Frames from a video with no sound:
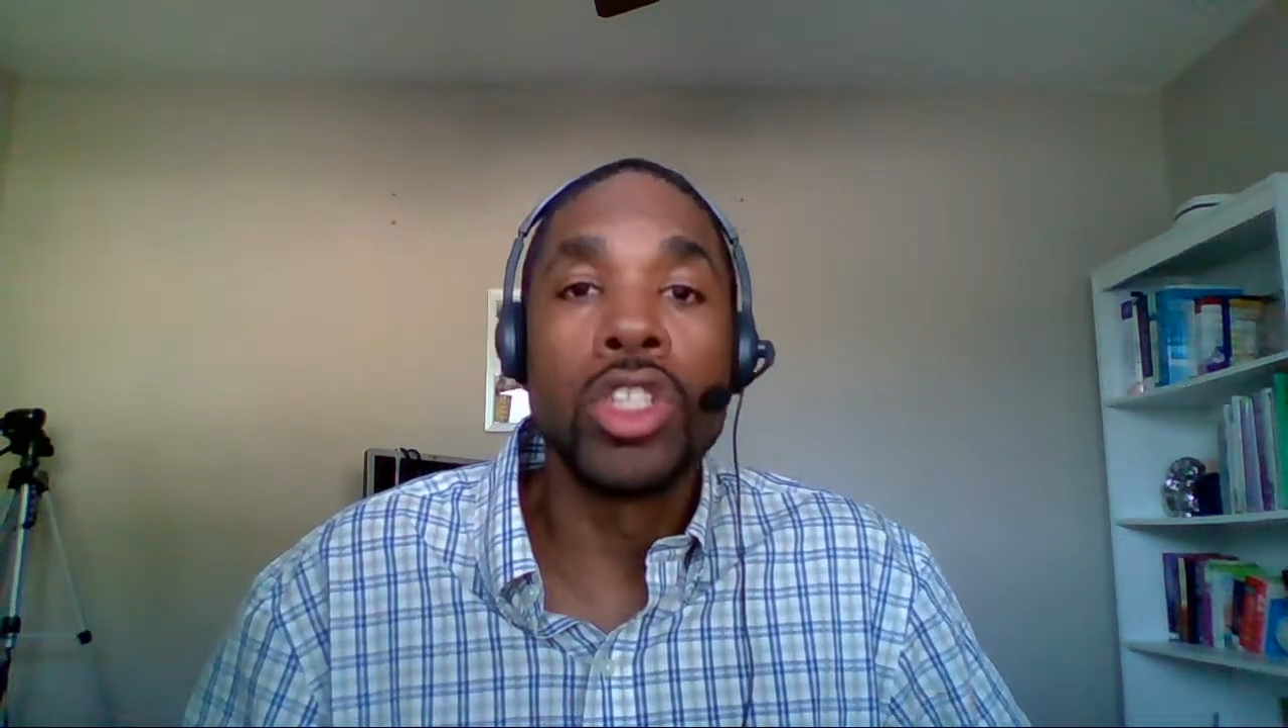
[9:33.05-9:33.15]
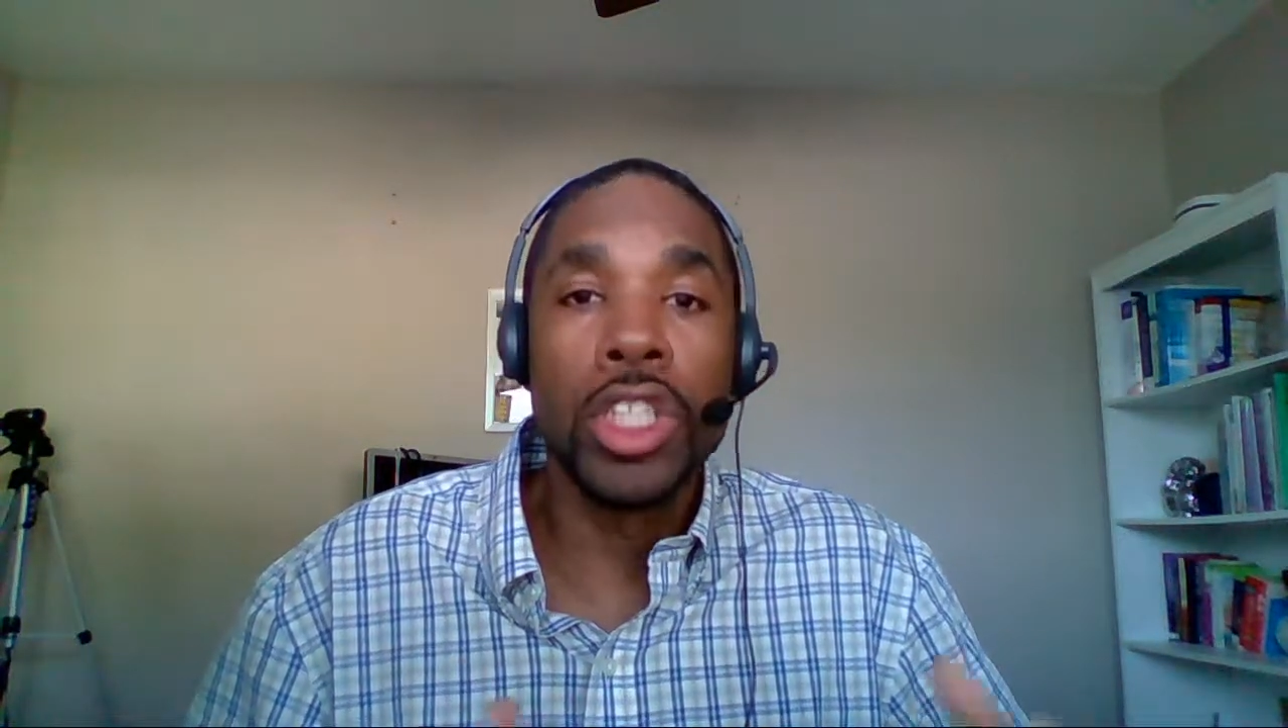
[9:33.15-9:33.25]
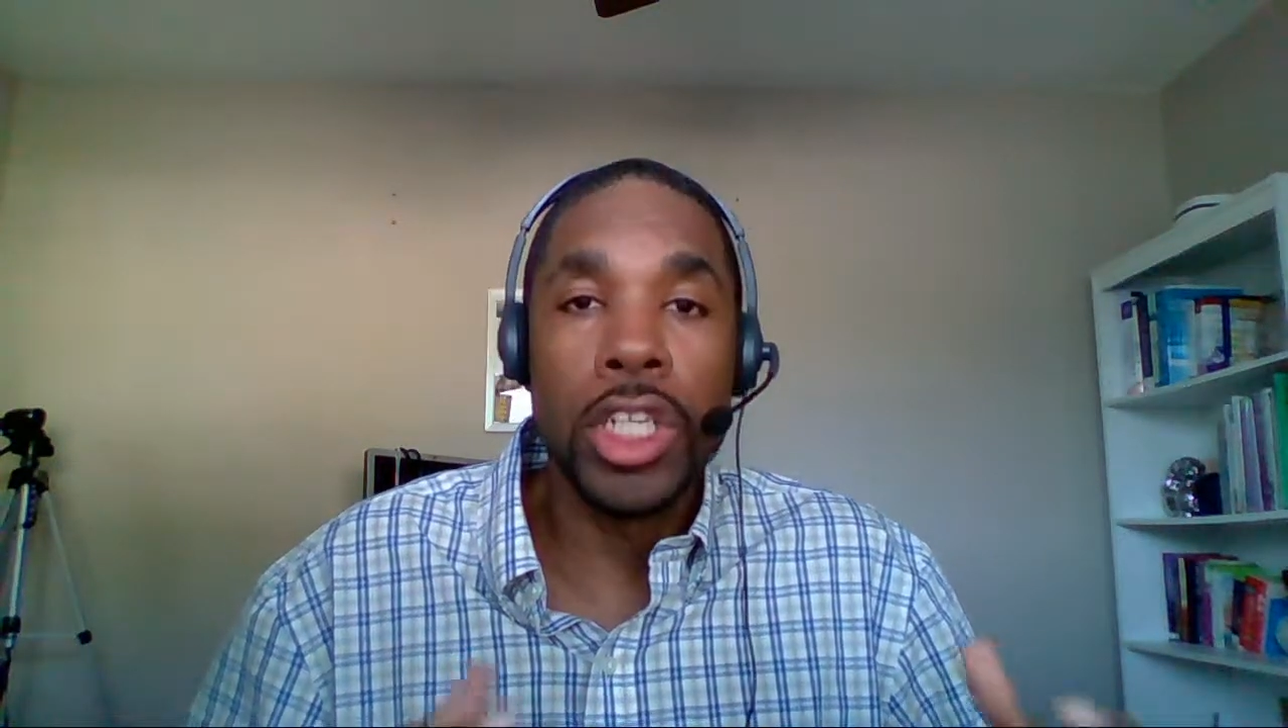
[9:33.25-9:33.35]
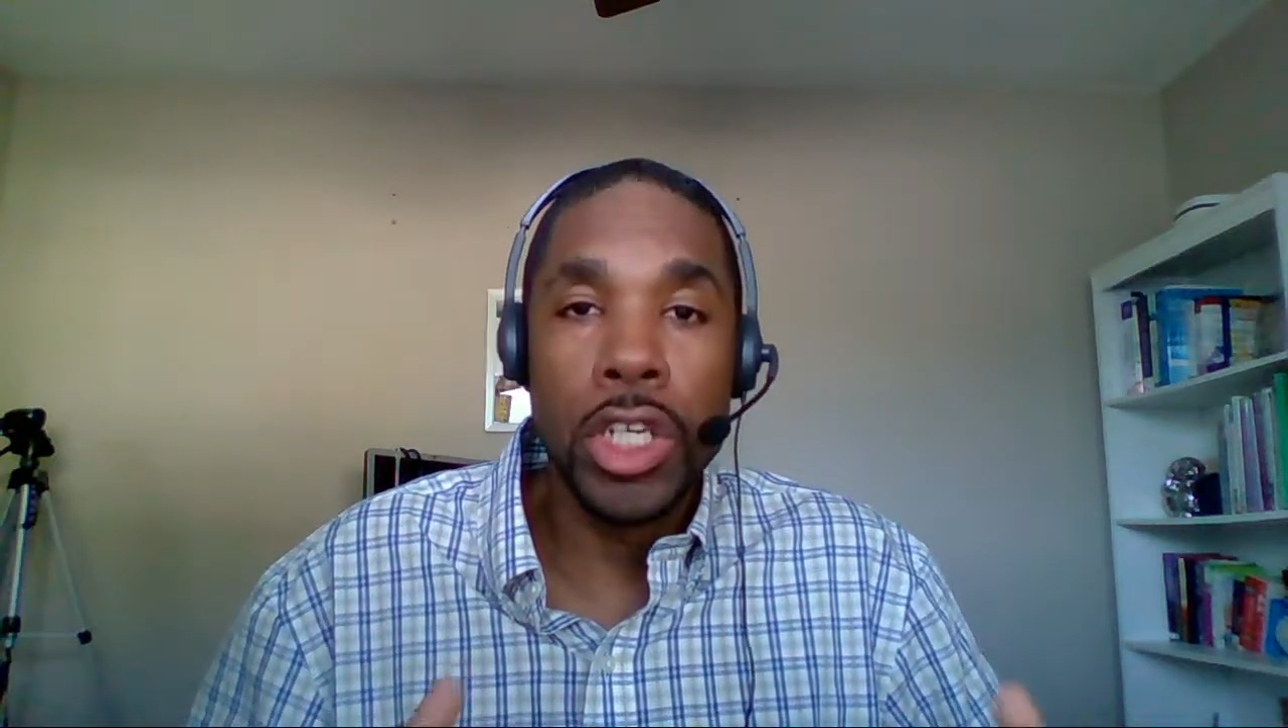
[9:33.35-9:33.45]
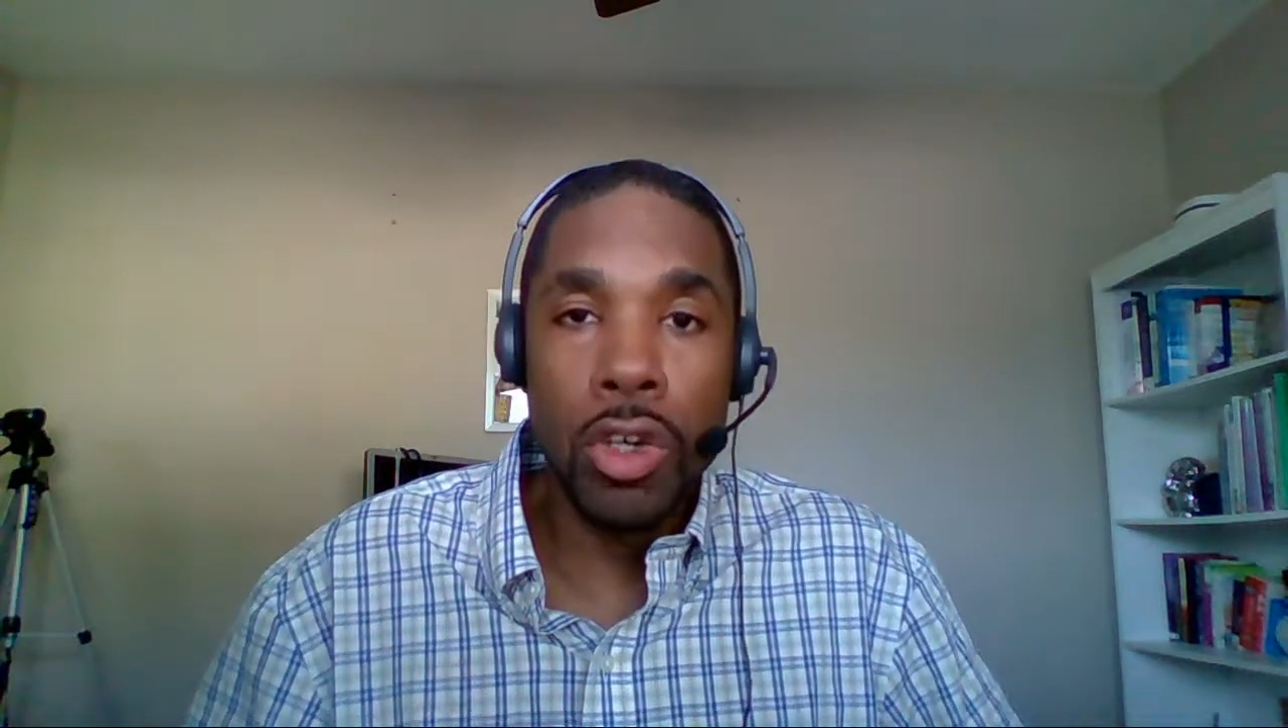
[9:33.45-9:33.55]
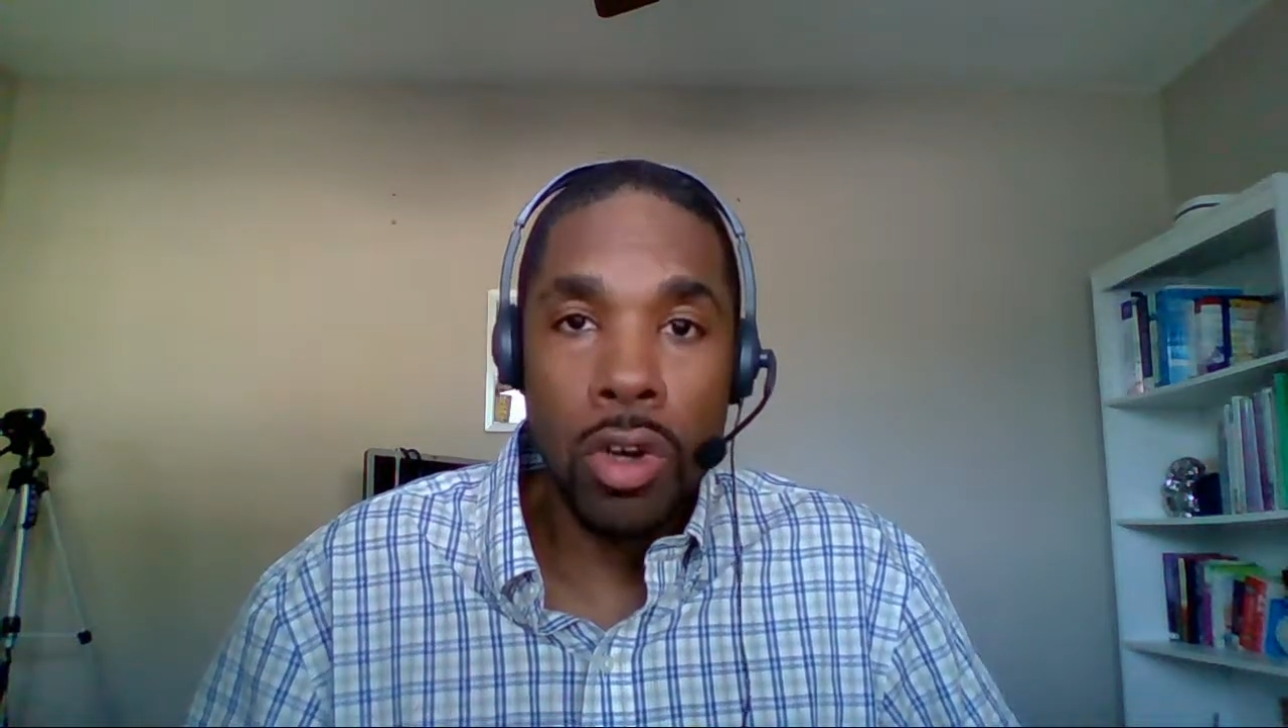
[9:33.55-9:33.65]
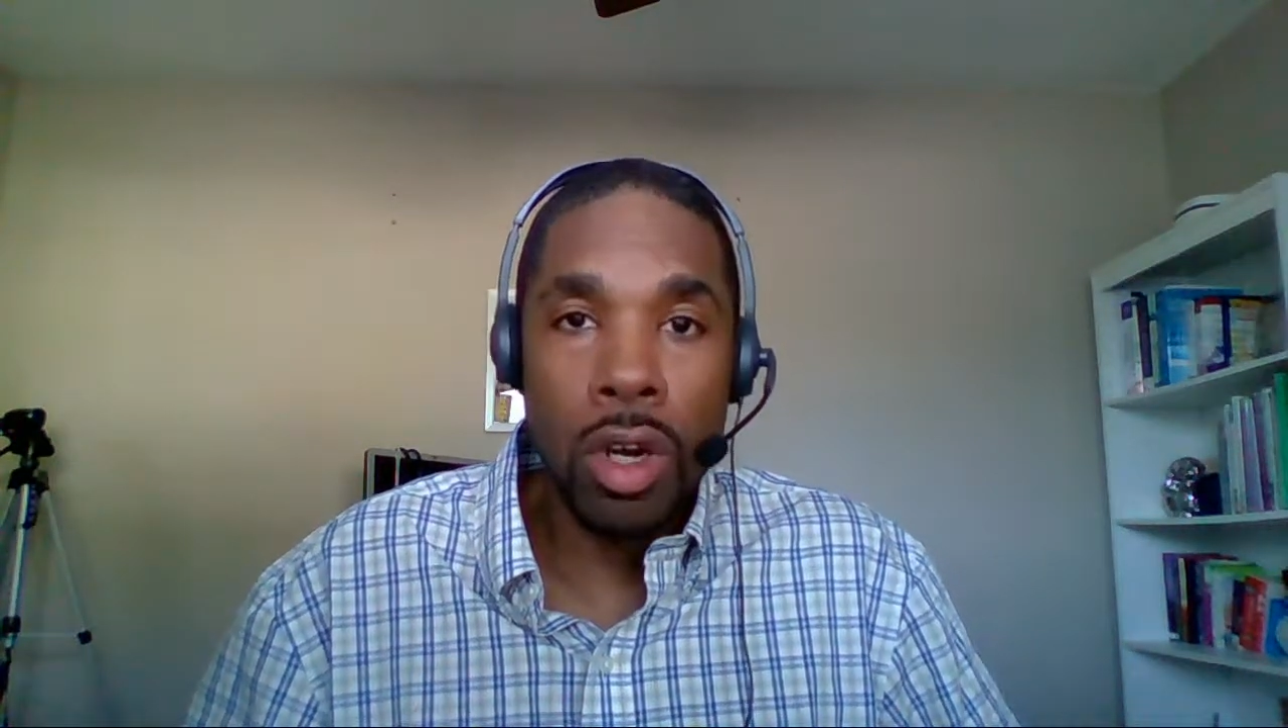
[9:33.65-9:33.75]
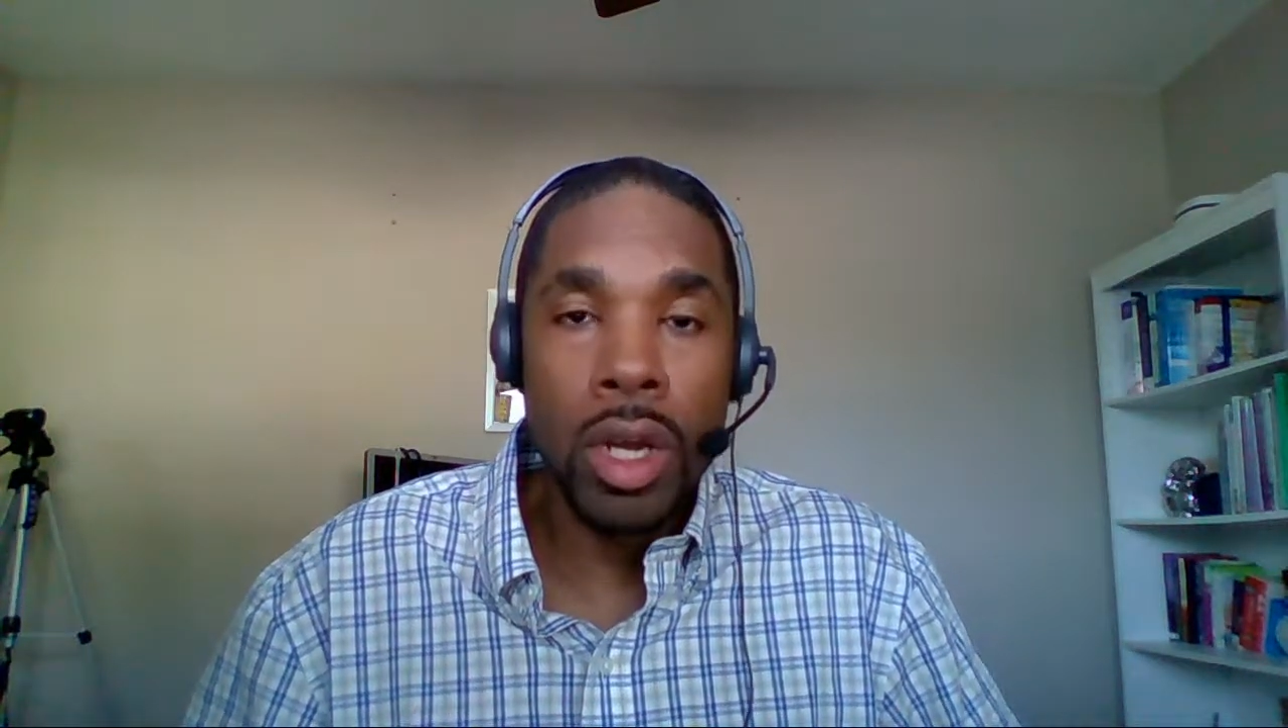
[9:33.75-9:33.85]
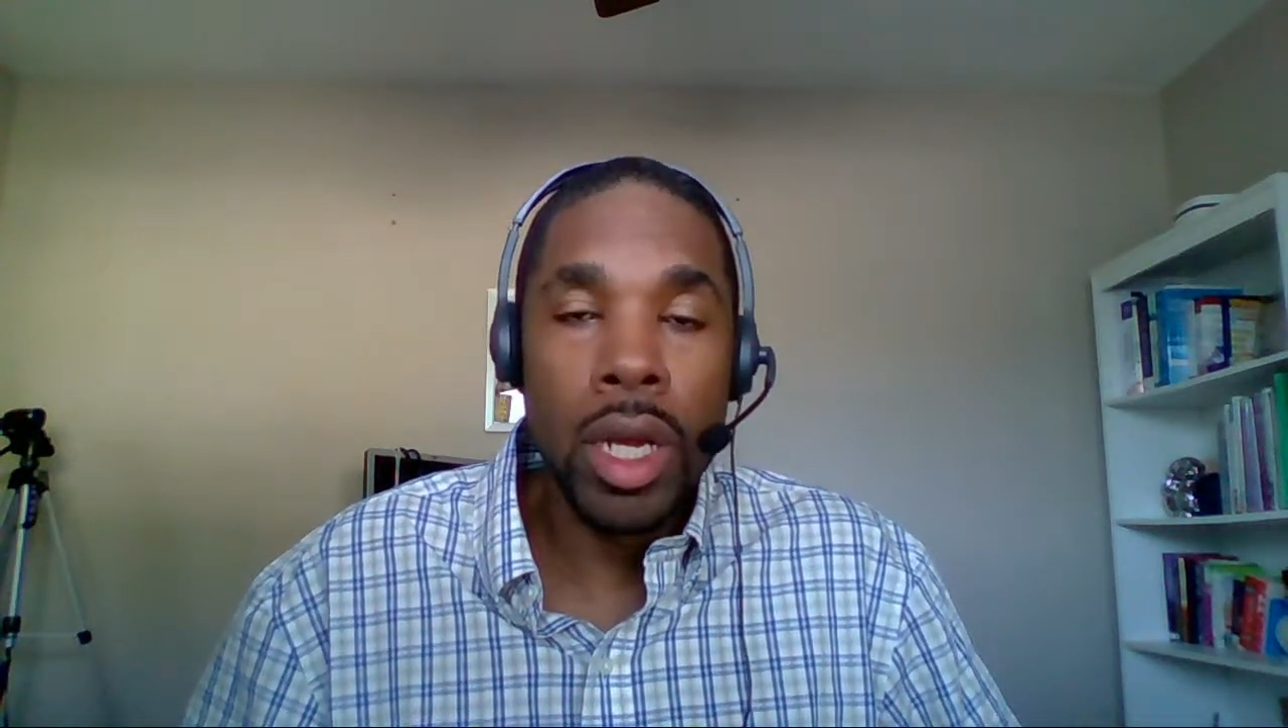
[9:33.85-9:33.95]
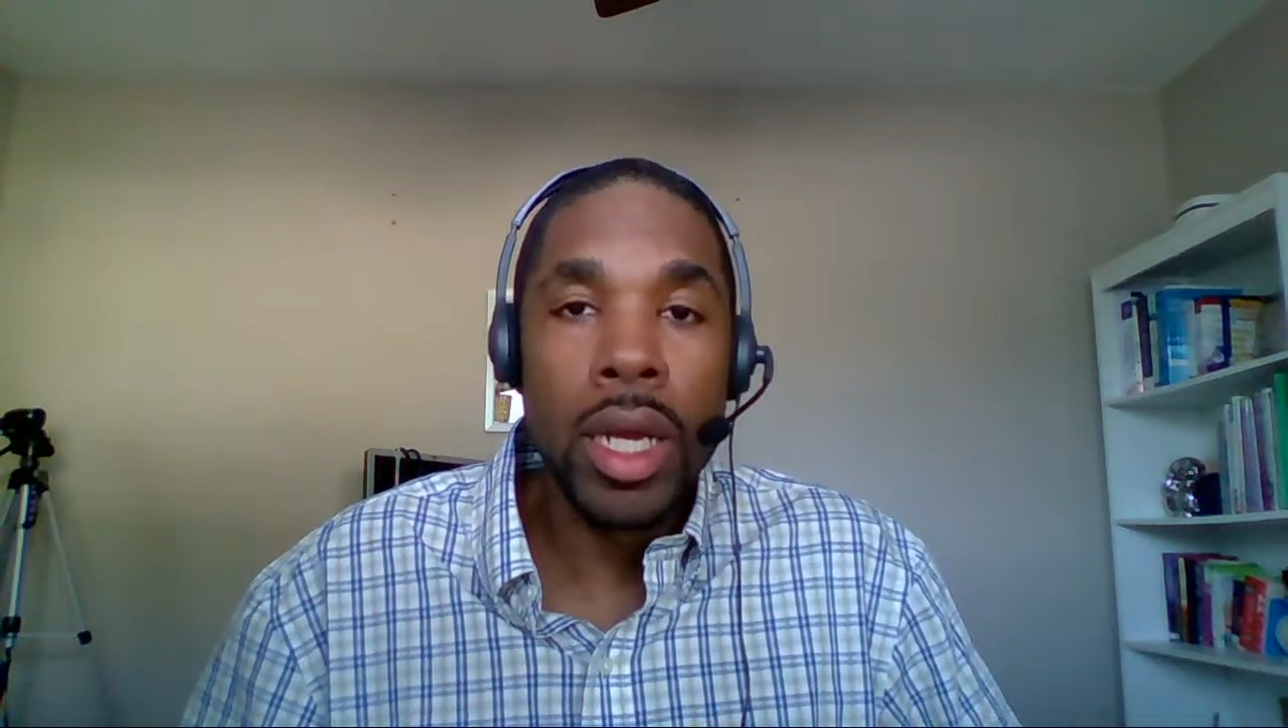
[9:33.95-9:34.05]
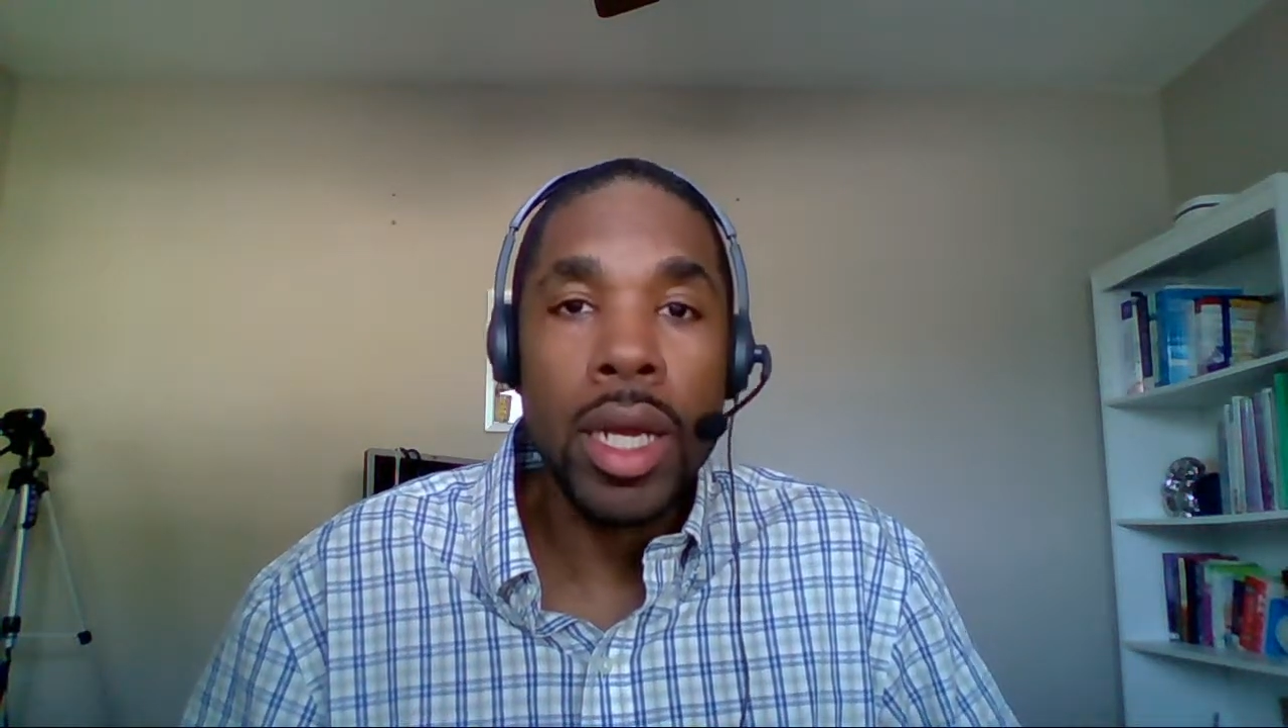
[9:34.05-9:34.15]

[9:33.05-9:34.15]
secure,